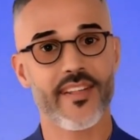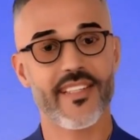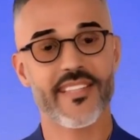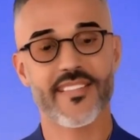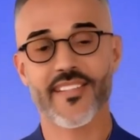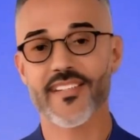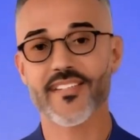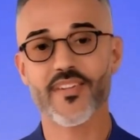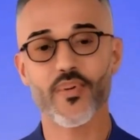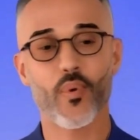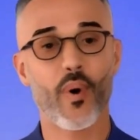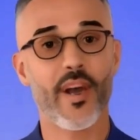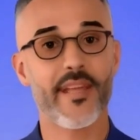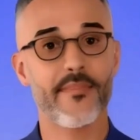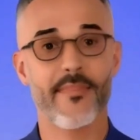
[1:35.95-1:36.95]
that doesn't
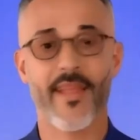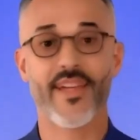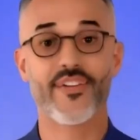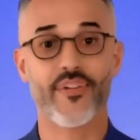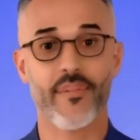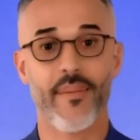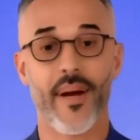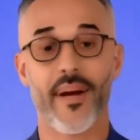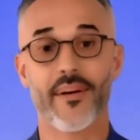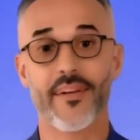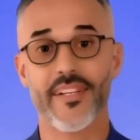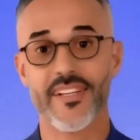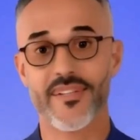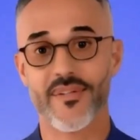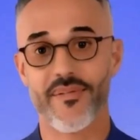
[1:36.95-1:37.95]
quite match your
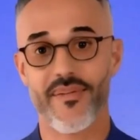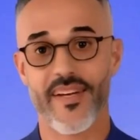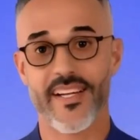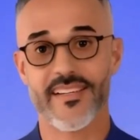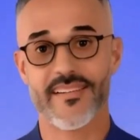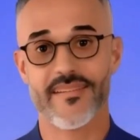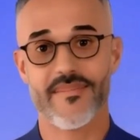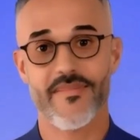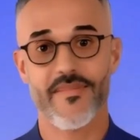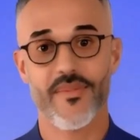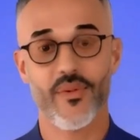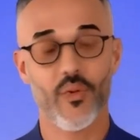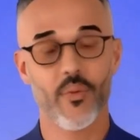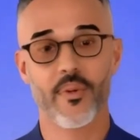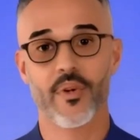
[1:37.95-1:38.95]
modern interface.
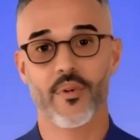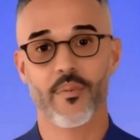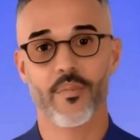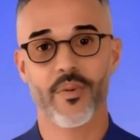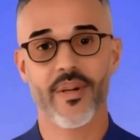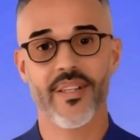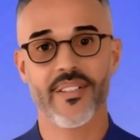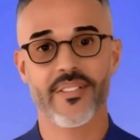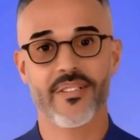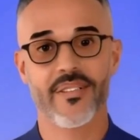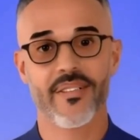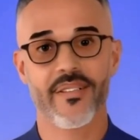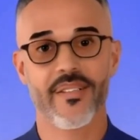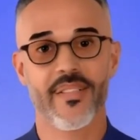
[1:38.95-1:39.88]
You build a bridge.